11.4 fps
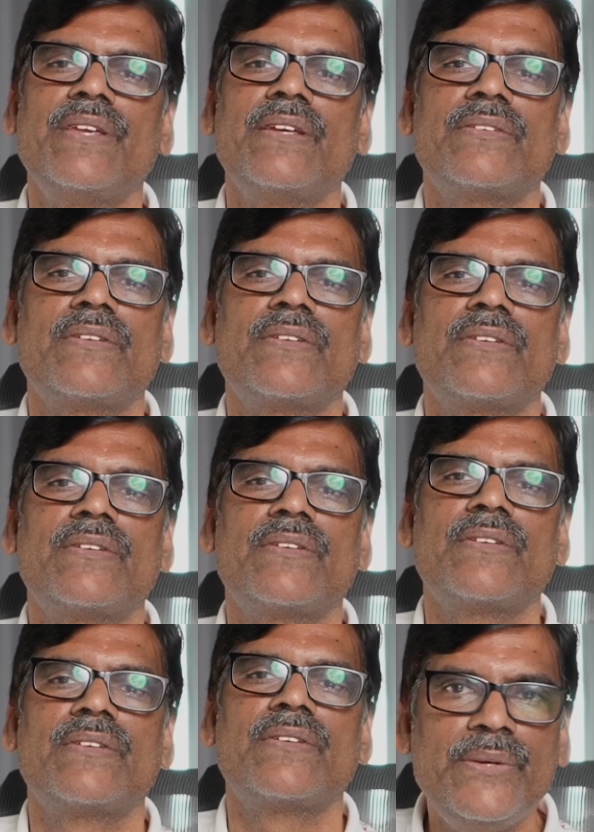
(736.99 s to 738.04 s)
So if there is
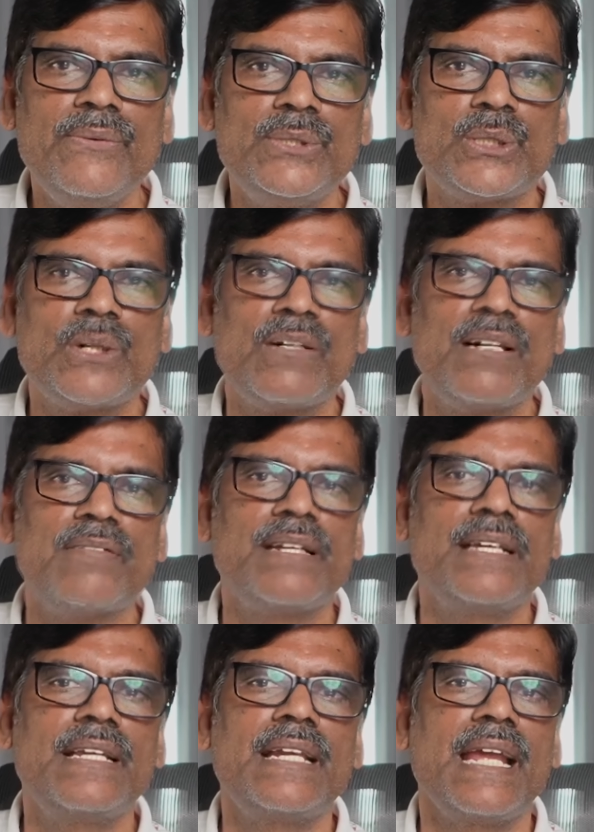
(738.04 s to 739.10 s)
any huge short
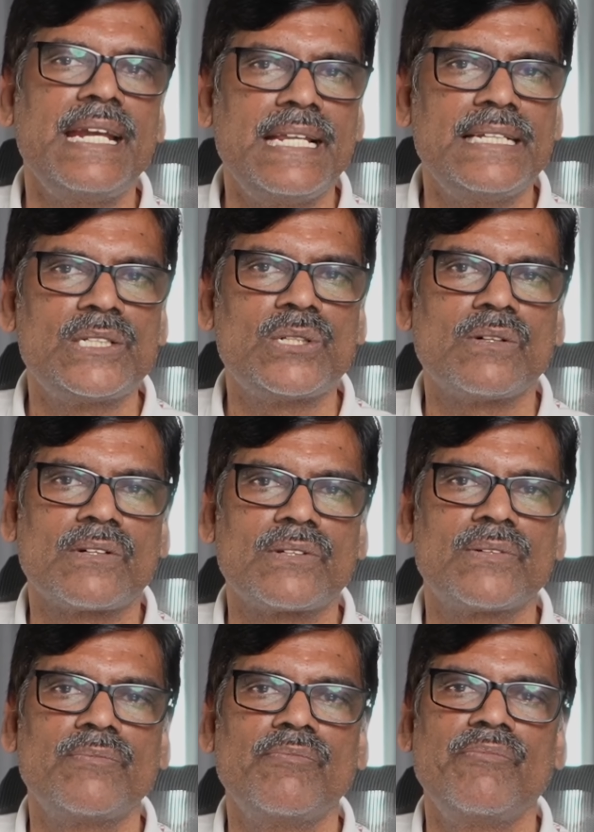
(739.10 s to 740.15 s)
covering in IT
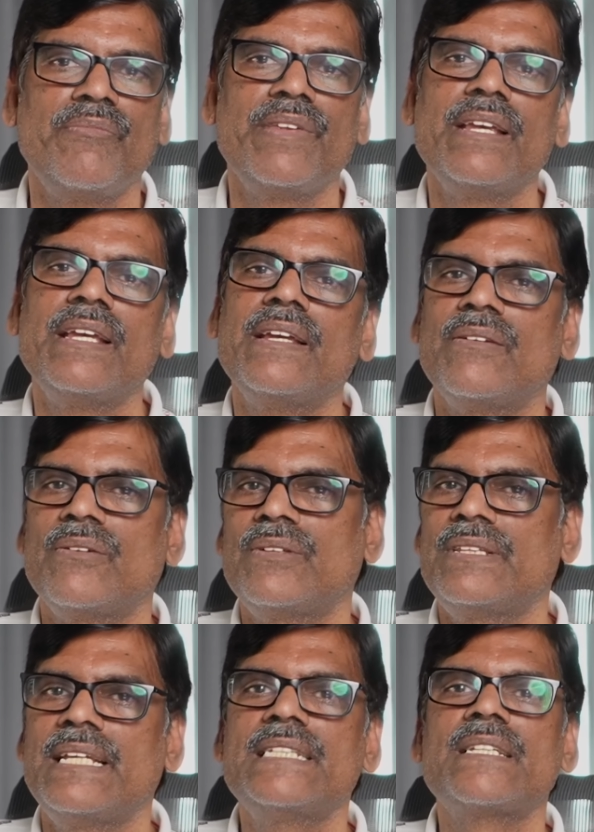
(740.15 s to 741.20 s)
stocks, you know,
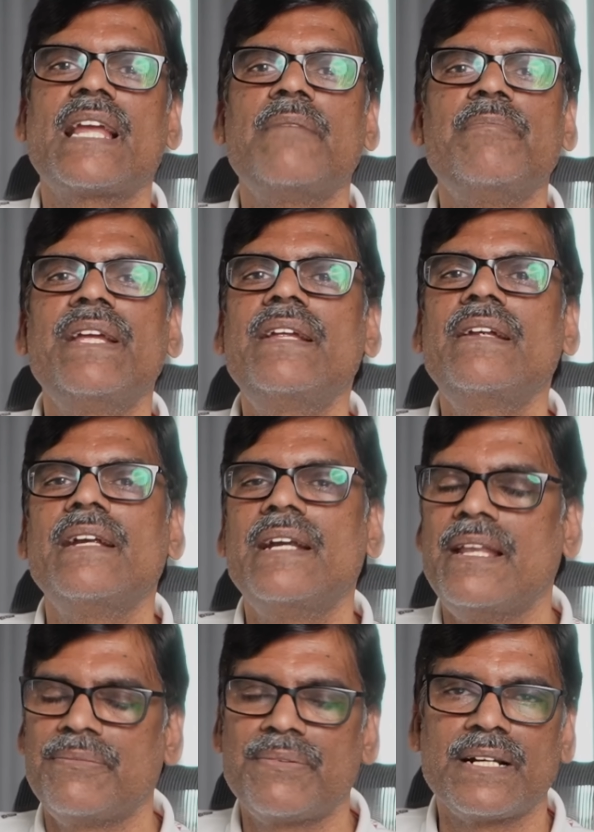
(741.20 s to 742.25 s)
things can be
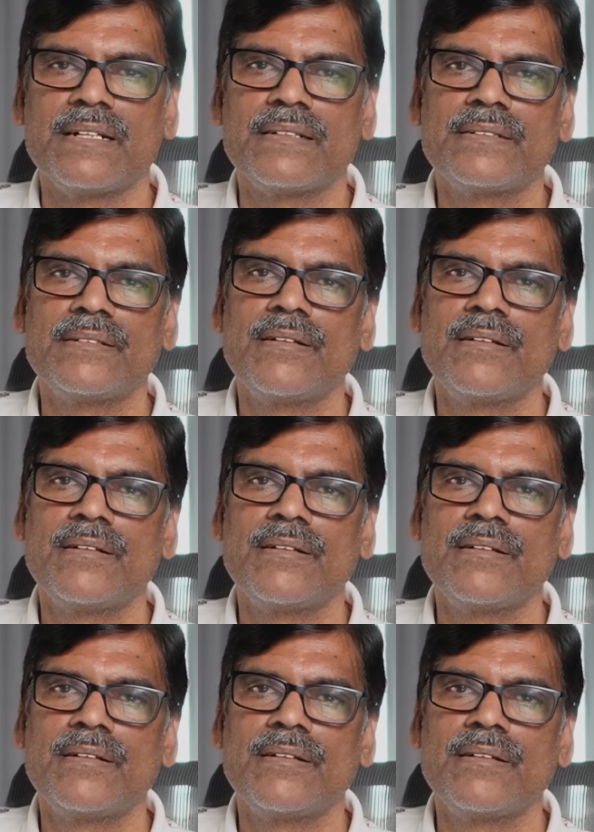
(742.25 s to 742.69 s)
different.